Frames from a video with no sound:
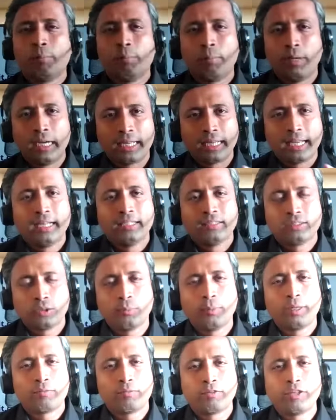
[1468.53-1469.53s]
But yeah,
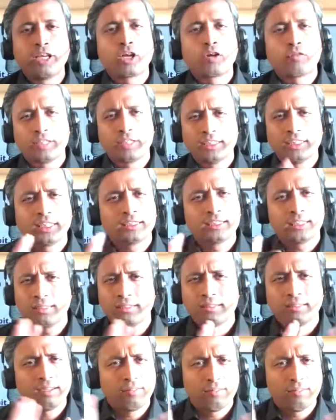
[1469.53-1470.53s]
so but fear of
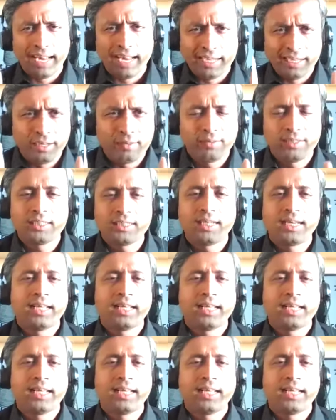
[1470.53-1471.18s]
rejection, a valid one.